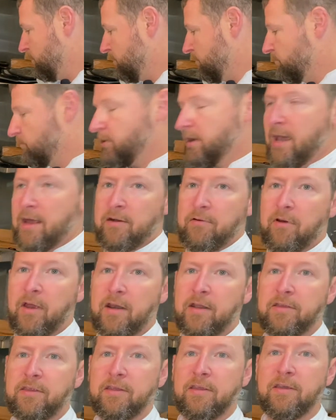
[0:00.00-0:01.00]
we'll add it
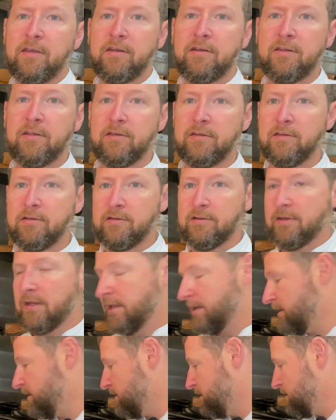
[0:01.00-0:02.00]
right at the end,
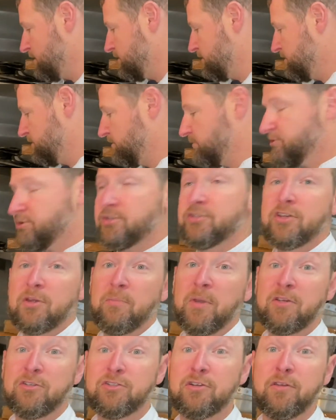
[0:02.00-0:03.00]
and just to
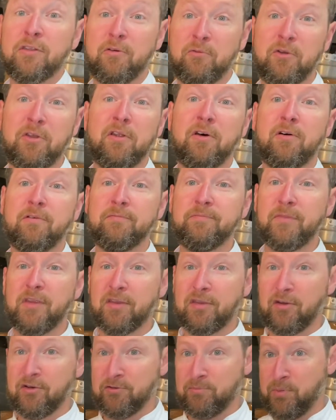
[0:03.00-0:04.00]
make sure that we know
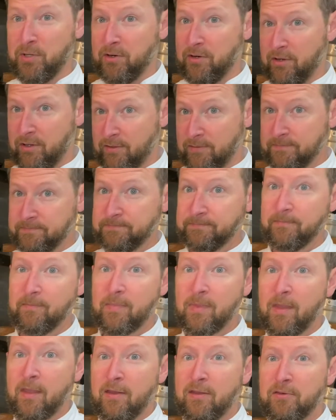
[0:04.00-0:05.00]
that there's beer in it.
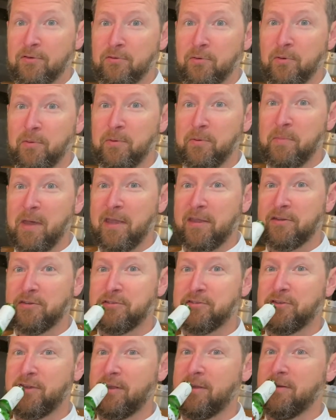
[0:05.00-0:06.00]
So we'll be back in
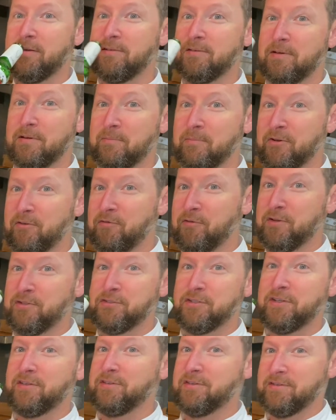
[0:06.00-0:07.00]
just a second. I'm gonna
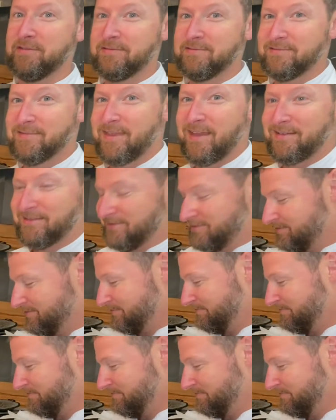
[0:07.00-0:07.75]
finish this. Thanks.